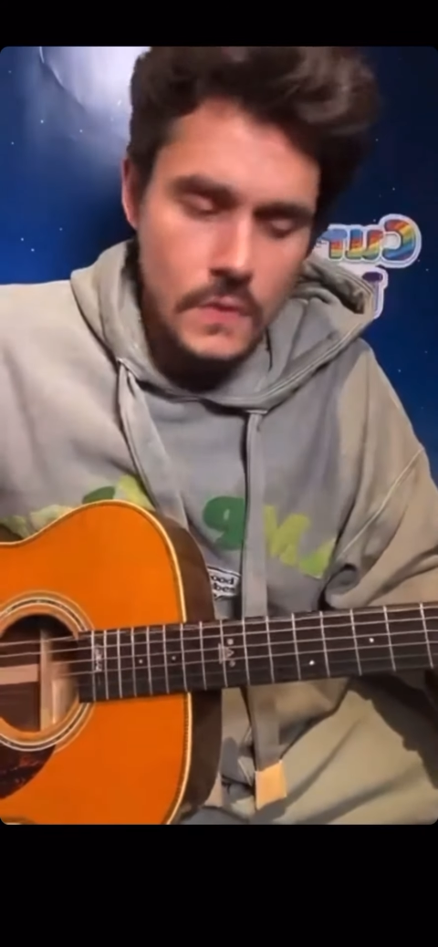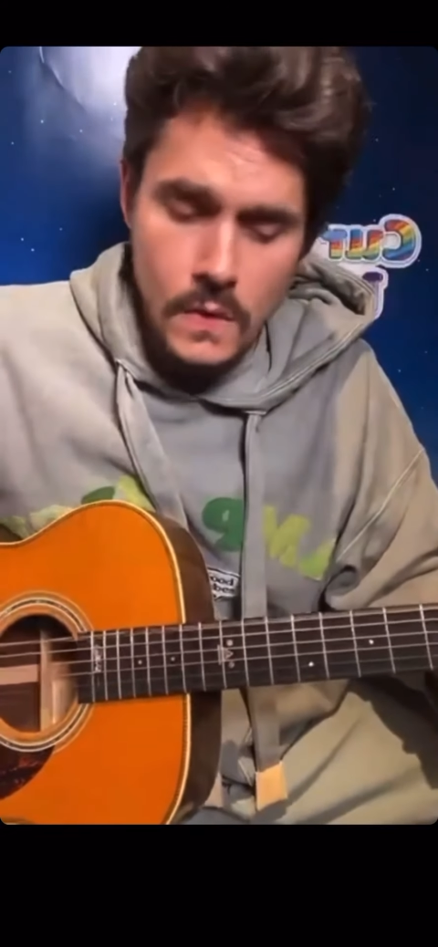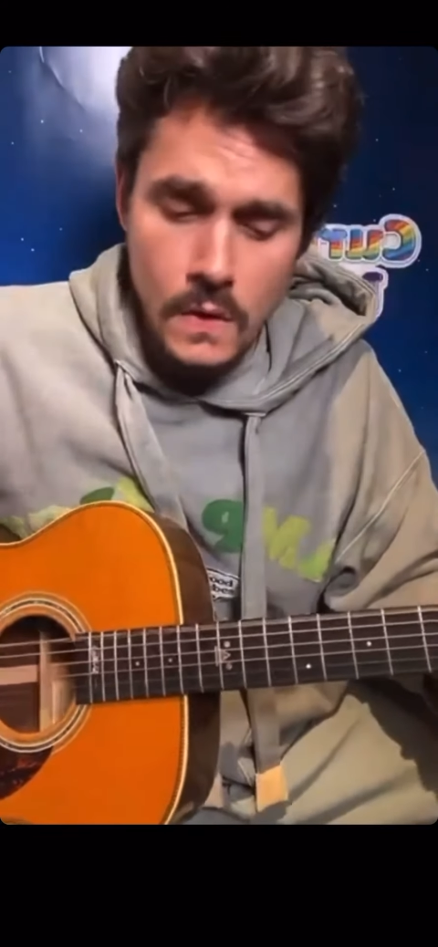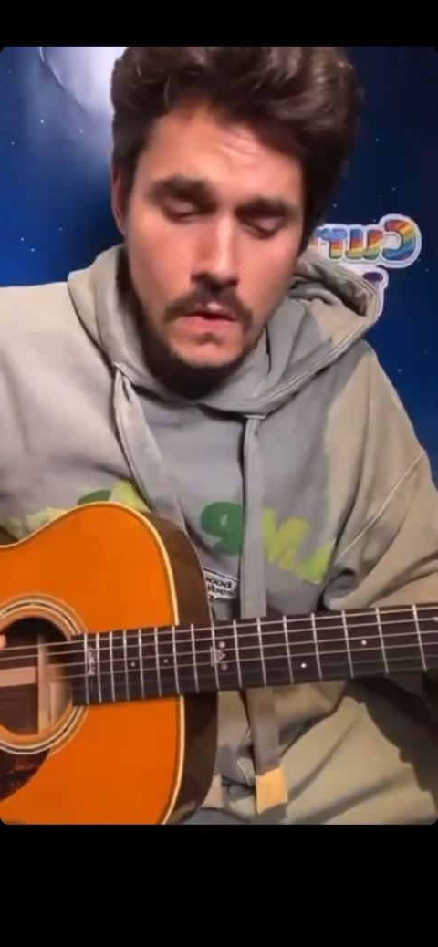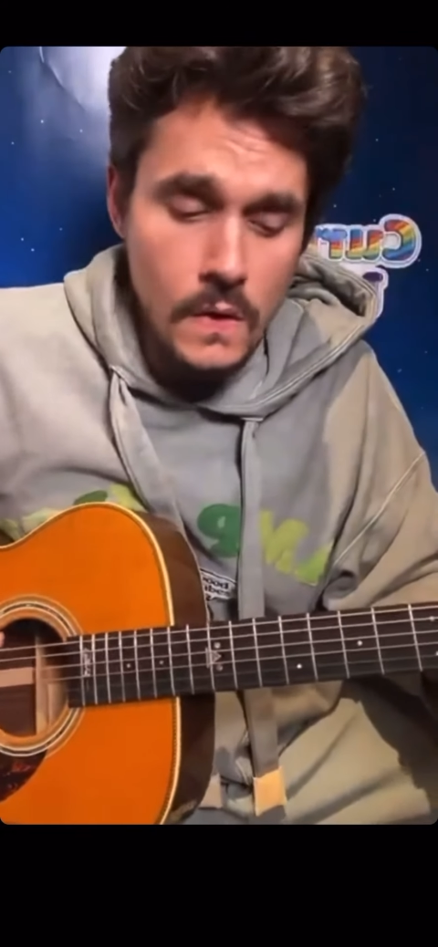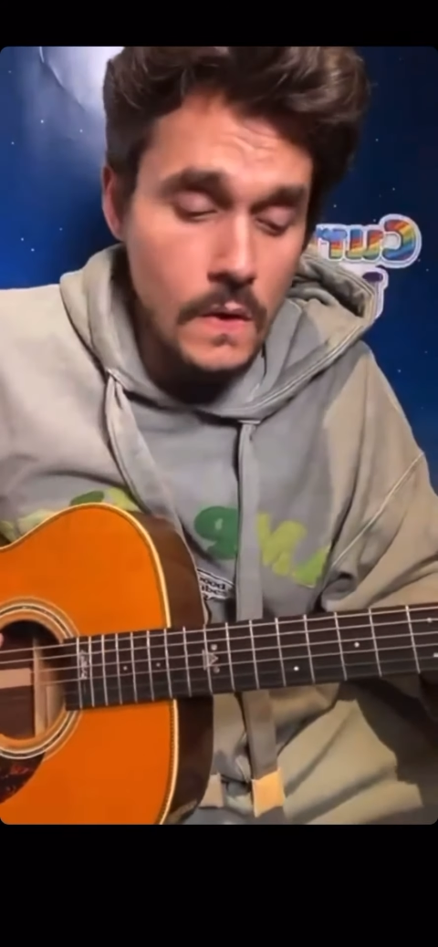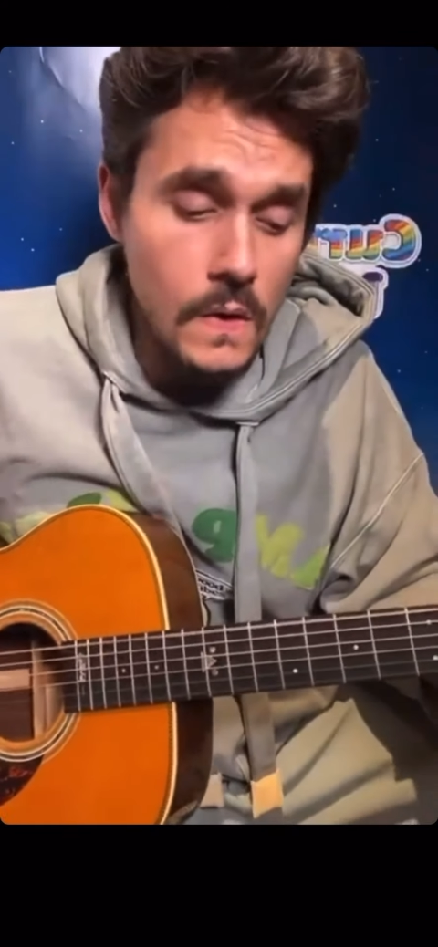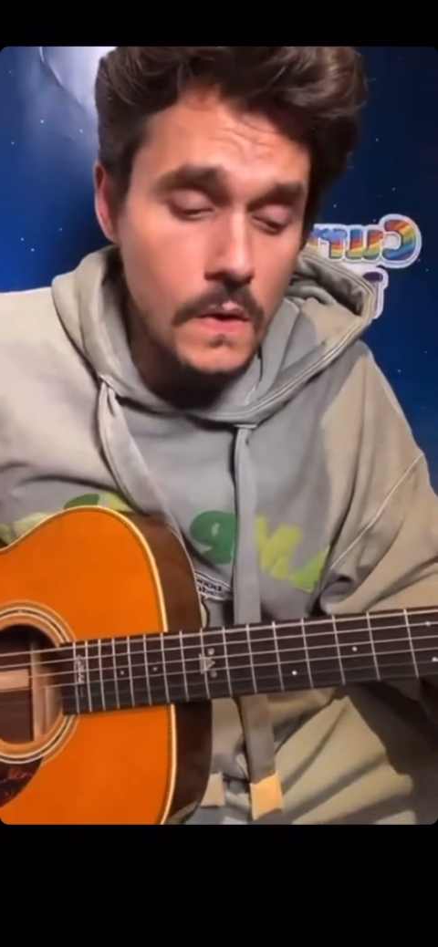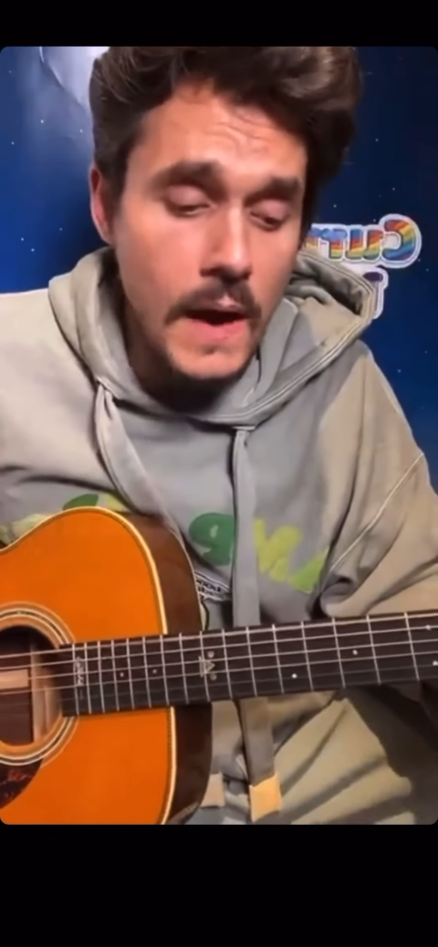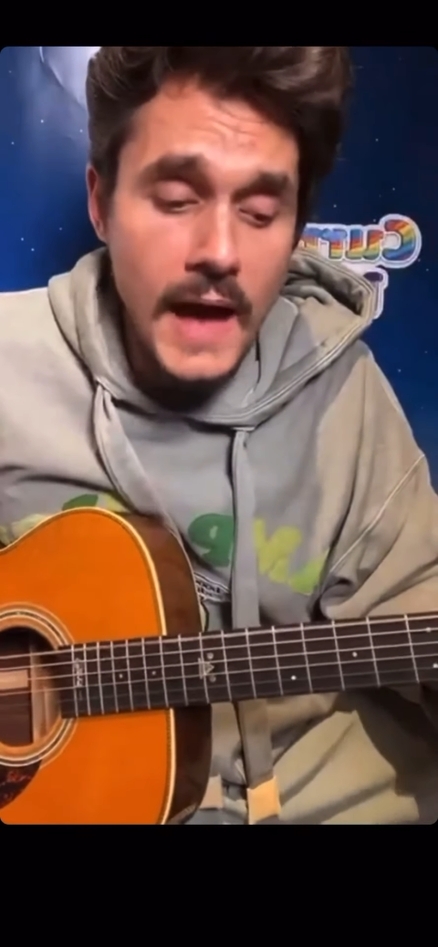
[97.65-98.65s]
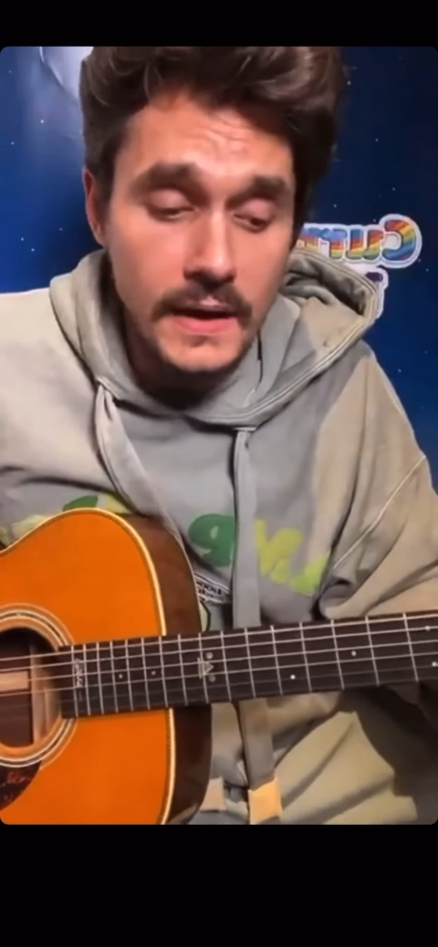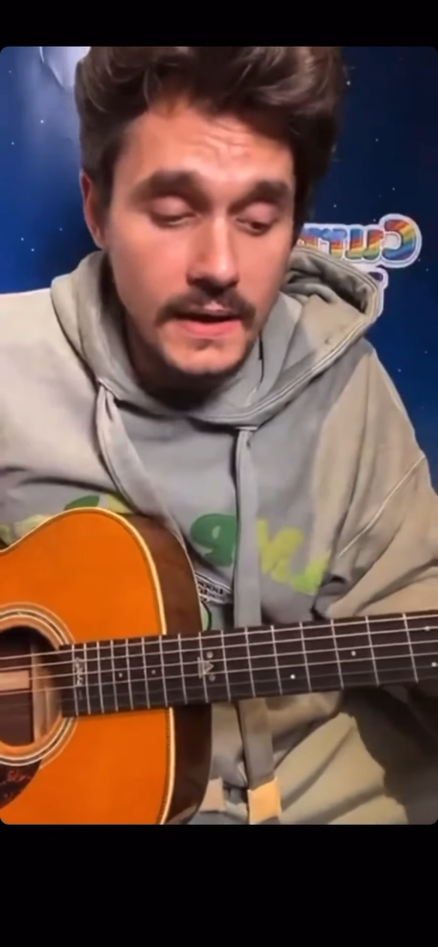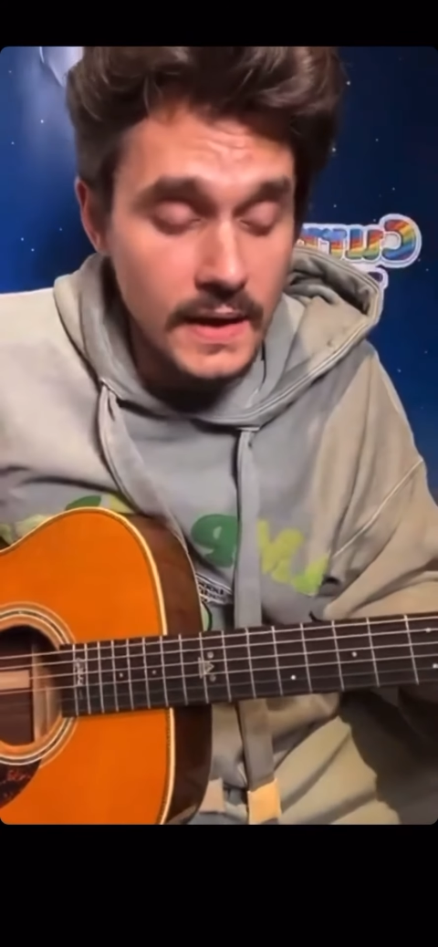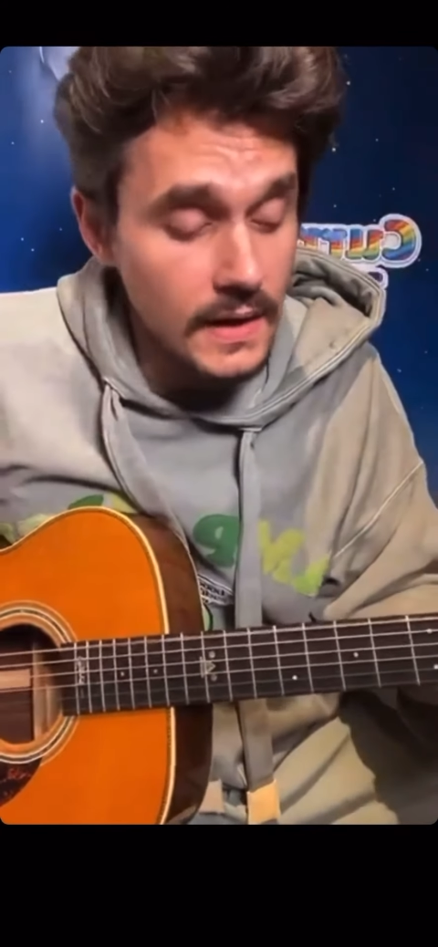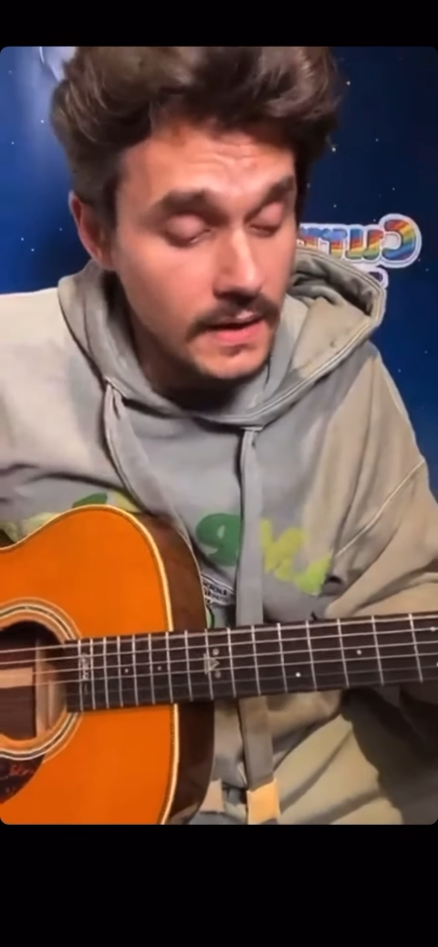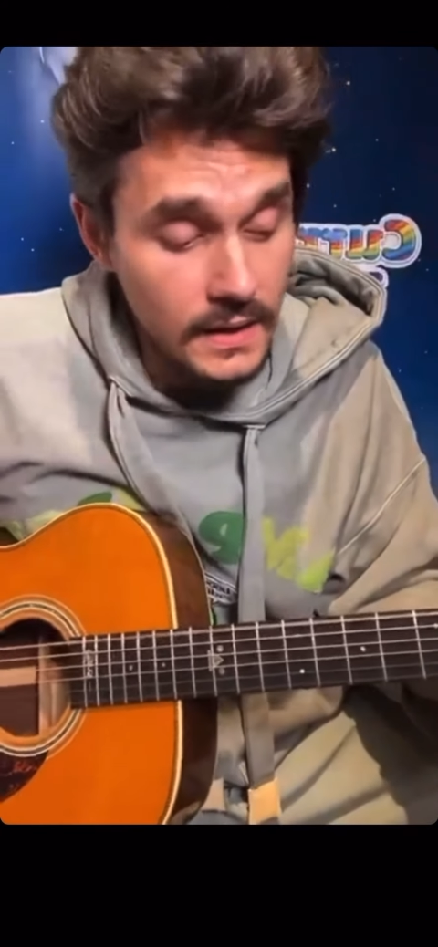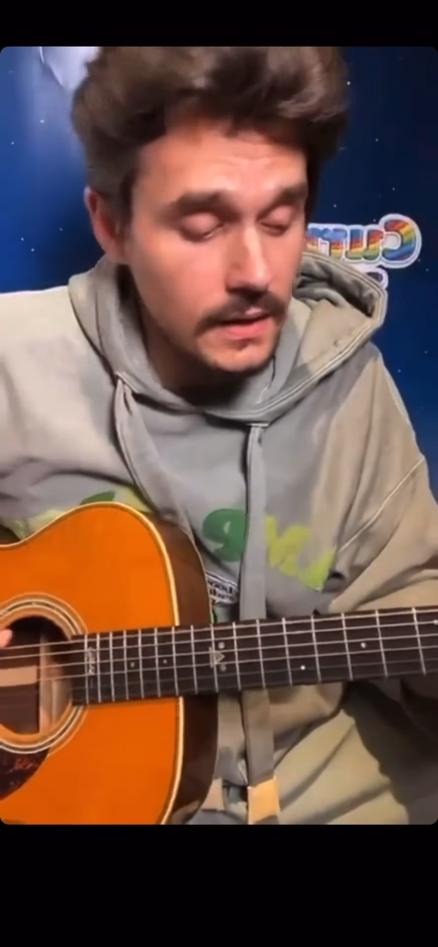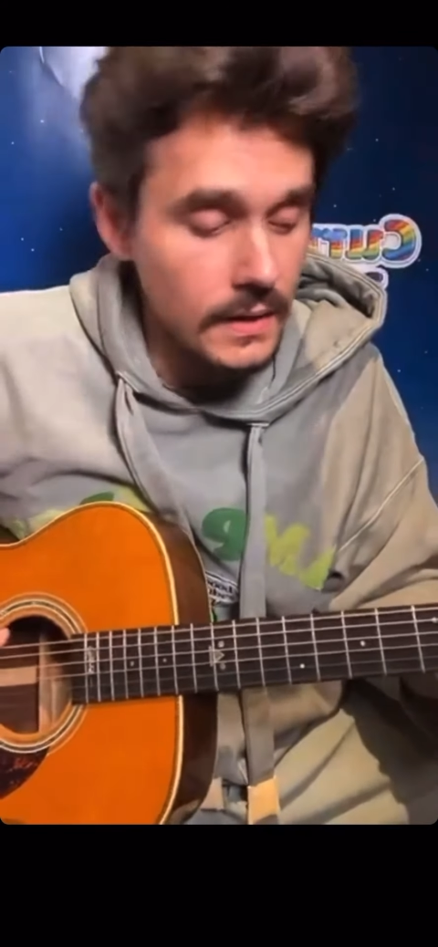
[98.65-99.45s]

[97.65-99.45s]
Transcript: know I can,